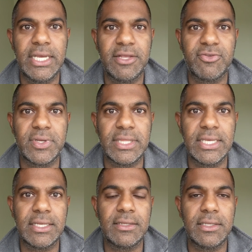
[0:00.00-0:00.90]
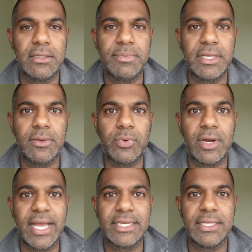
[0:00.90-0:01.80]
And so I think in a little bit, we're
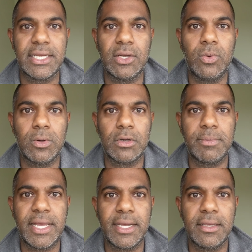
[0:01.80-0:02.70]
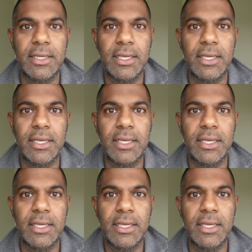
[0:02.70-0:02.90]
acting like a quarterback,